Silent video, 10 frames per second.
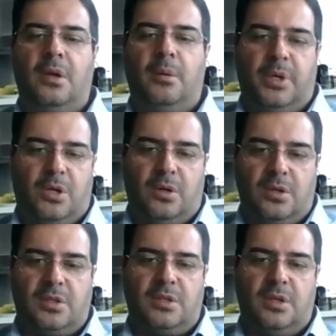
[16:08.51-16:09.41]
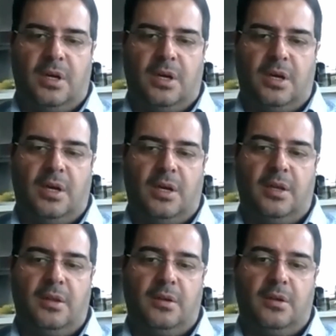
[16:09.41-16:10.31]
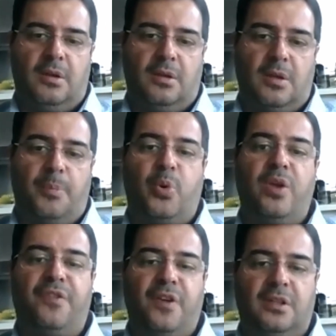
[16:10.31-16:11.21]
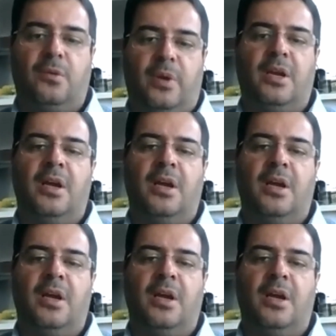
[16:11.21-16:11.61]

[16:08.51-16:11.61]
because the pre-filtering